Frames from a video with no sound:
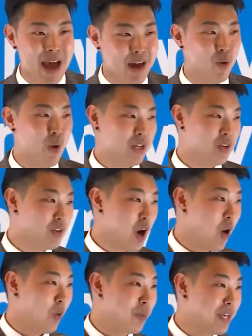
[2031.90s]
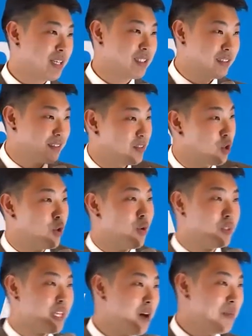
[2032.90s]
matter what you know because Google
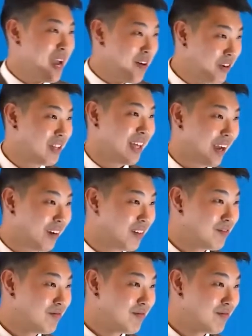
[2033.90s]
will tell me everything.